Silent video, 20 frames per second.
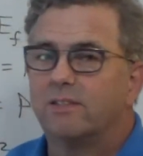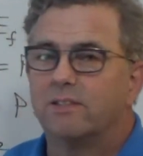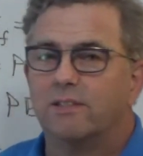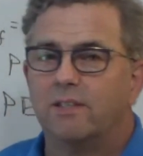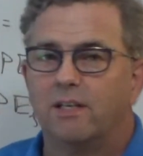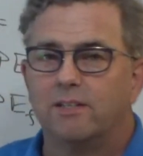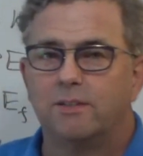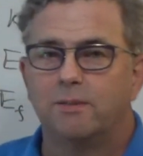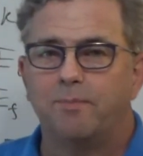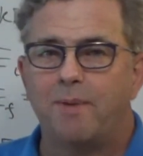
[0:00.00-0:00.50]
It
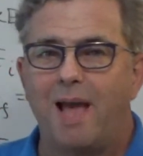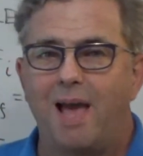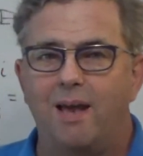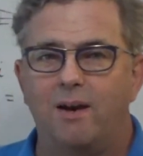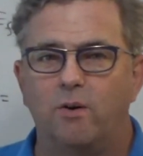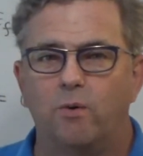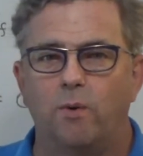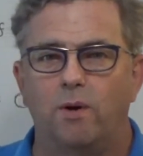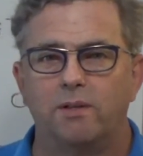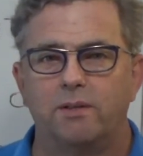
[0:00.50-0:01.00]
doesn't
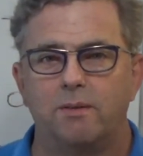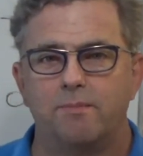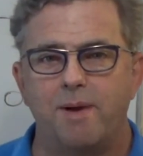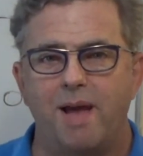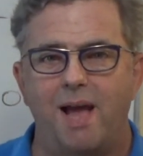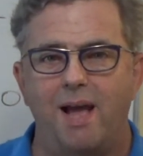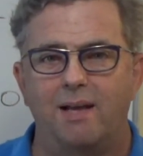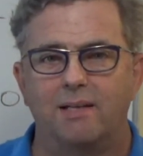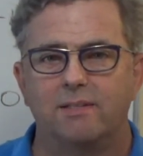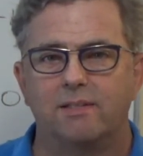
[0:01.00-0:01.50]
matter what the
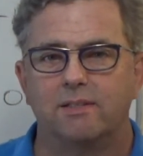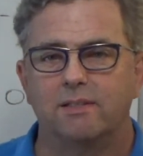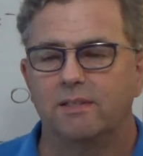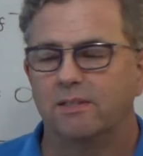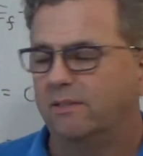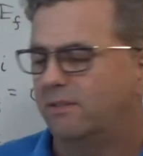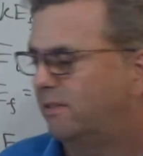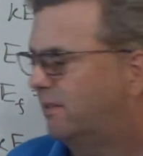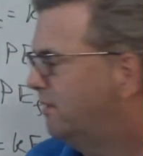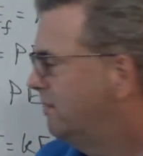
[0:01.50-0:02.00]
mass
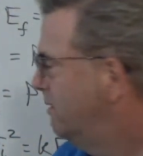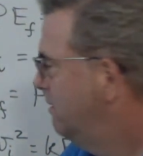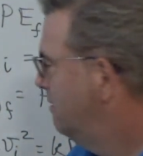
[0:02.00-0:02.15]
is.